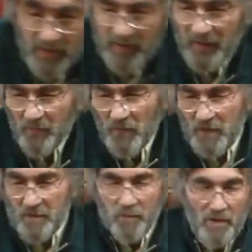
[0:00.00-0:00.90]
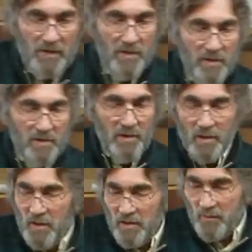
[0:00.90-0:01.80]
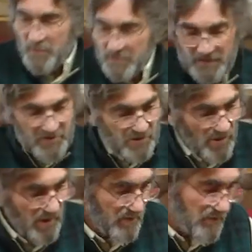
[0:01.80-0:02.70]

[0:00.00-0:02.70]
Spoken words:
Again, we're going to put the partition on